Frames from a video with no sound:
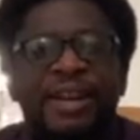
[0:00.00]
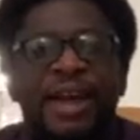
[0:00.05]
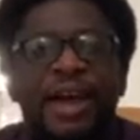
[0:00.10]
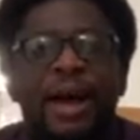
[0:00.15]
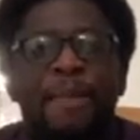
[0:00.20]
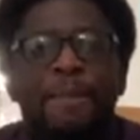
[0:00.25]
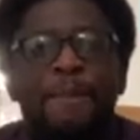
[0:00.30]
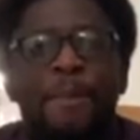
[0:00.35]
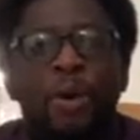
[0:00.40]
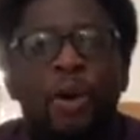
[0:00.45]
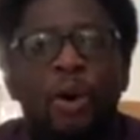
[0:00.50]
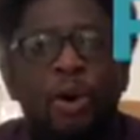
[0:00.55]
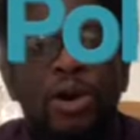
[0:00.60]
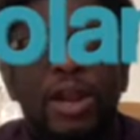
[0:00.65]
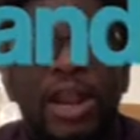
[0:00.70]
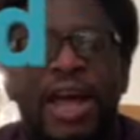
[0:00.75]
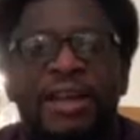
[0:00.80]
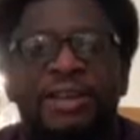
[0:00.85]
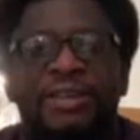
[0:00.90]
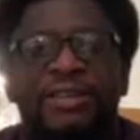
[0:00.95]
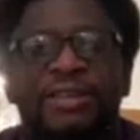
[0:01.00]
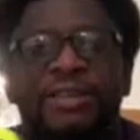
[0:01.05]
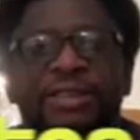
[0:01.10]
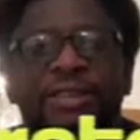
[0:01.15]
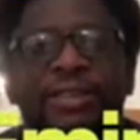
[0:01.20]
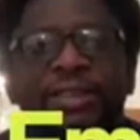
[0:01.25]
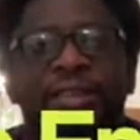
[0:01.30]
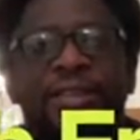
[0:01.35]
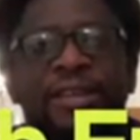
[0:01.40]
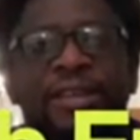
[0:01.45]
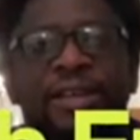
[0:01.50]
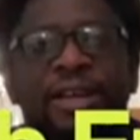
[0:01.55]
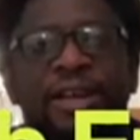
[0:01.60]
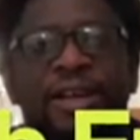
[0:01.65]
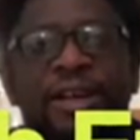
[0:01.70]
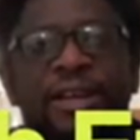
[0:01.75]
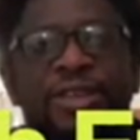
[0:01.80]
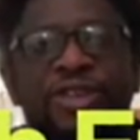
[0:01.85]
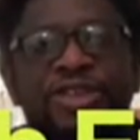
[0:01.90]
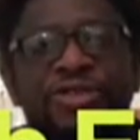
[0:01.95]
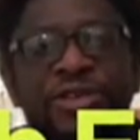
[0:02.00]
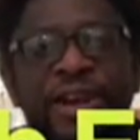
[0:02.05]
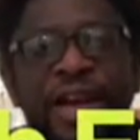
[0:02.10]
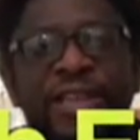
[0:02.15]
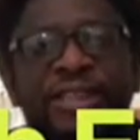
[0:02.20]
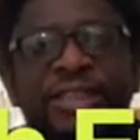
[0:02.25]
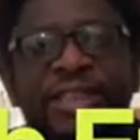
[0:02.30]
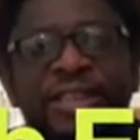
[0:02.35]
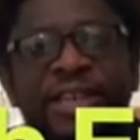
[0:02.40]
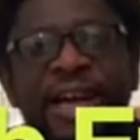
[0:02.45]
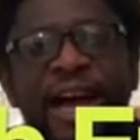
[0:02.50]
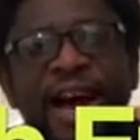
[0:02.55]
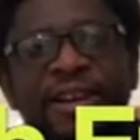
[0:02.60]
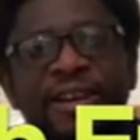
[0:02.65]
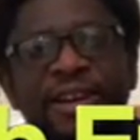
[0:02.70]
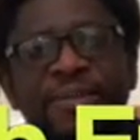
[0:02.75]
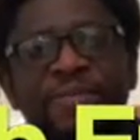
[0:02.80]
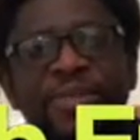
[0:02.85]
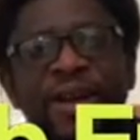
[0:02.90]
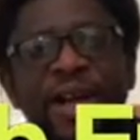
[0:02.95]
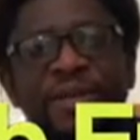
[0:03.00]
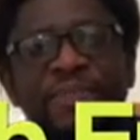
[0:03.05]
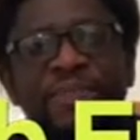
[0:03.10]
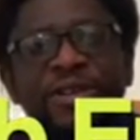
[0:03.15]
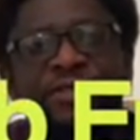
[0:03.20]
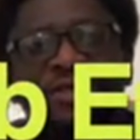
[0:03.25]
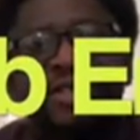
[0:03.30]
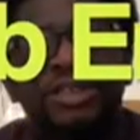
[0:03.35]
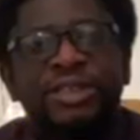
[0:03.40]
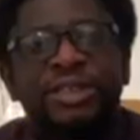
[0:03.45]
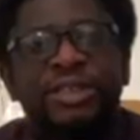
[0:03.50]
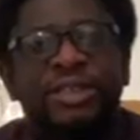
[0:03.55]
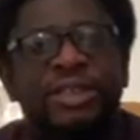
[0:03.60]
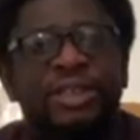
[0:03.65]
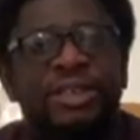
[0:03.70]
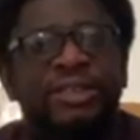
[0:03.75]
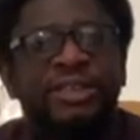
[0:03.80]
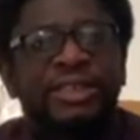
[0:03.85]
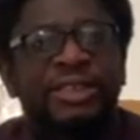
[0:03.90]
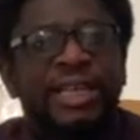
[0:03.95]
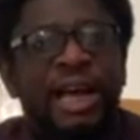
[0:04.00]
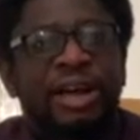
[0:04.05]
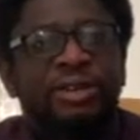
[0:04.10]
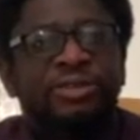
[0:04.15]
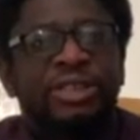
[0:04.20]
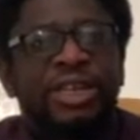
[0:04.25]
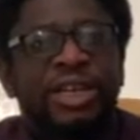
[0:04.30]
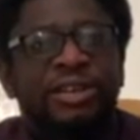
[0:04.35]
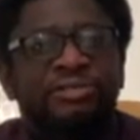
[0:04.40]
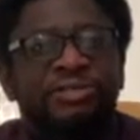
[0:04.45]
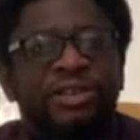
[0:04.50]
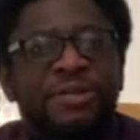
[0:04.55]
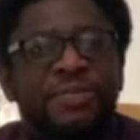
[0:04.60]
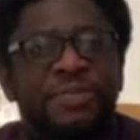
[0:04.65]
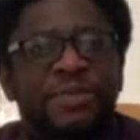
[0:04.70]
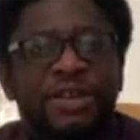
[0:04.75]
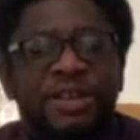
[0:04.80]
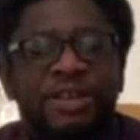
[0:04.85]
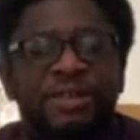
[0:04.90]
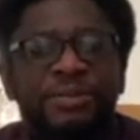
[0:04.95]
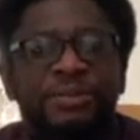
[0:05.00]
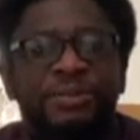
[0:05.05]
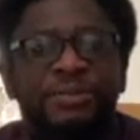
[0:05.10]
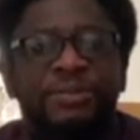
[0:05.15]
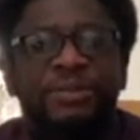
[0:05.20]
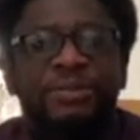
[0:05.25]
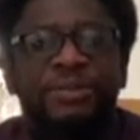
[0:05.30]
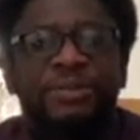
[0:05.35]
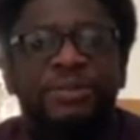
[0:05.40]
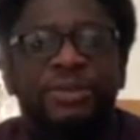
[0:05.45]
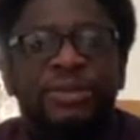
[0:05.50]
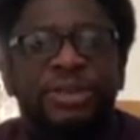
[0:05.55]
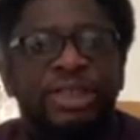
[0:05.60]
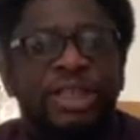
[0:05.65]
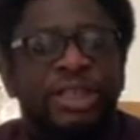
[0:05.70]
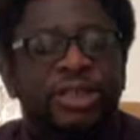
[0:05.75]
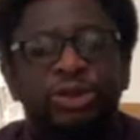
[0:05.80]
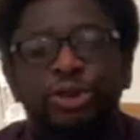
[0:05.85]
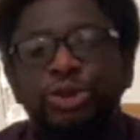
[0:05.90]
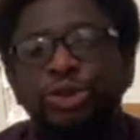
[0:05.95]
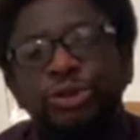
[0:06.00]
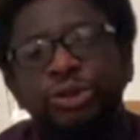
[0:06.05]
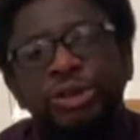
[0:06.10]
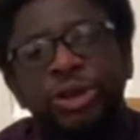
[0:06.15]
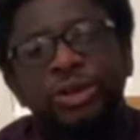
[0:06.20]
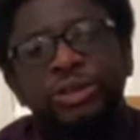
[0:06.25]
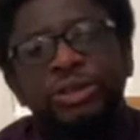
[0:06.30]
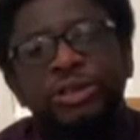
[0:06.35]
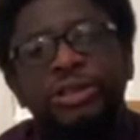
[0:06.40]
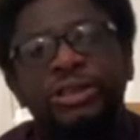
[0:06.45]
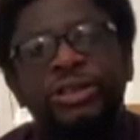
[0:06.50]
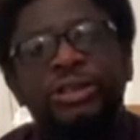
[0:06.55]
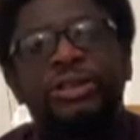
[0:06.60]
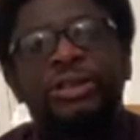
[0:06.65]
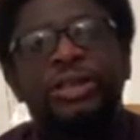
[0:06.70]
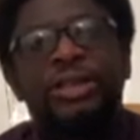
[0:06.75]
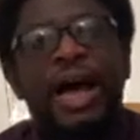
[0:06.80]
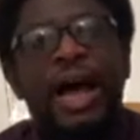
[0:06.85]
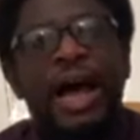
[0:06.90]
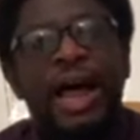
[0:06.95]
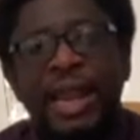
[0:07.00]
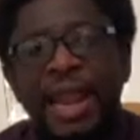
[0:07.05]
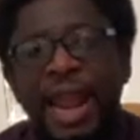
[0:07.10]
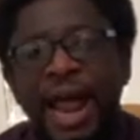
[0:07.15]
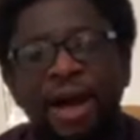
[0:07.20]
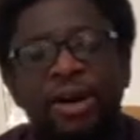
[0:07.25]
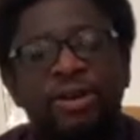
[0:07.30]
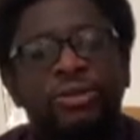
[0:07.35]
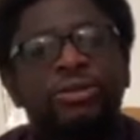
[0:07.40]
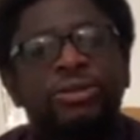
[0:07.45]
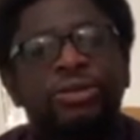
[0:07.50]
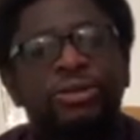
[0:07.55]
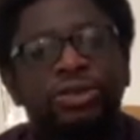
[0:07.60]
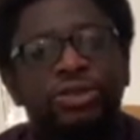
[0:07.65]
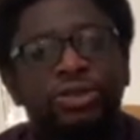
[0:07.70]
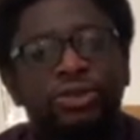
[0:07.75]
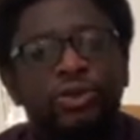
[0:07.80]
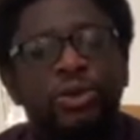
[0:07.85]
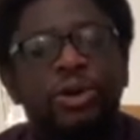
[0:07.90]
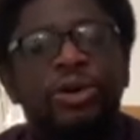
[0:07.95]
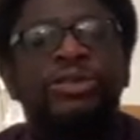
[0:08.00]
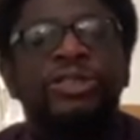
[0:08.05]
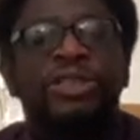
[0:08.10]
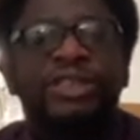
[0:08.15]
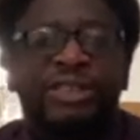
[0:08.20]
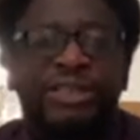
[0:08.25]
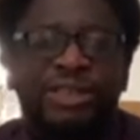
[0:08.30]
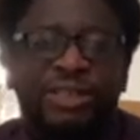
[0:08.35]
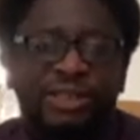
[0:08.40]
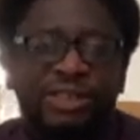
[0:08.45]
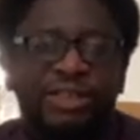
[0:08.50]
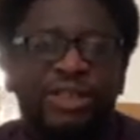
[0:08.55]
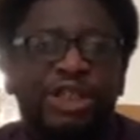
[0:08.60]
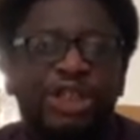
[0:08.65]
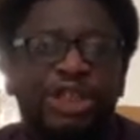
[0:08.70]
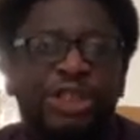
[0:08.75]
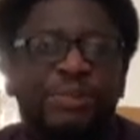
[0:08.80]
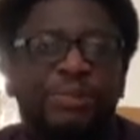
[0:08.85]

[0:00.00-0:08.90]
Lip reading: Poland, United Arab Emirates, Saudi Arabia, they do not allow dual citizenship,